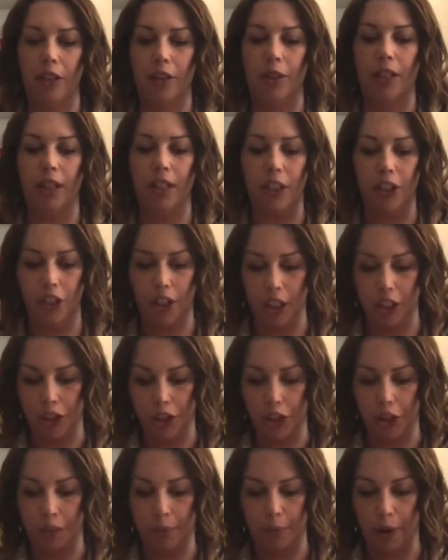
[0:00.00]

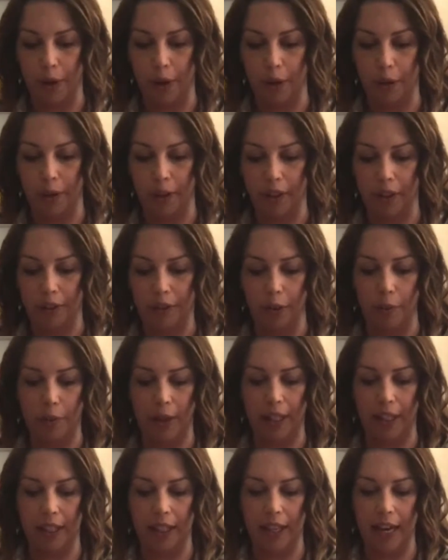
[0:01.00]
adjust your bow if you
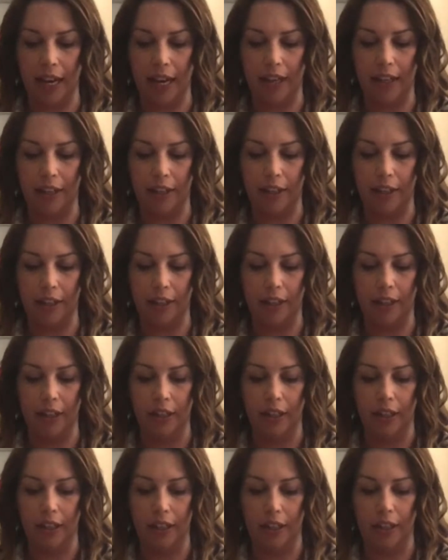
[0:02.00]
want it tighter,
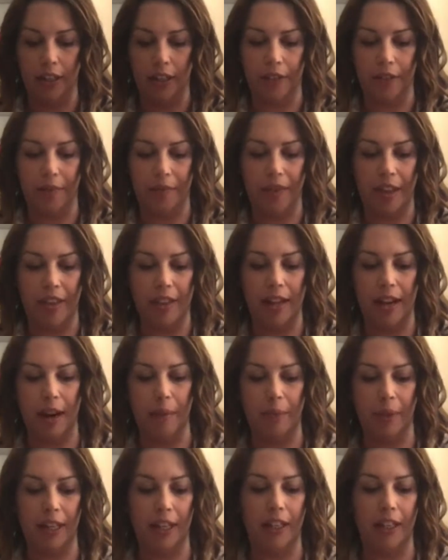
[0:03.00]
and then I'm going to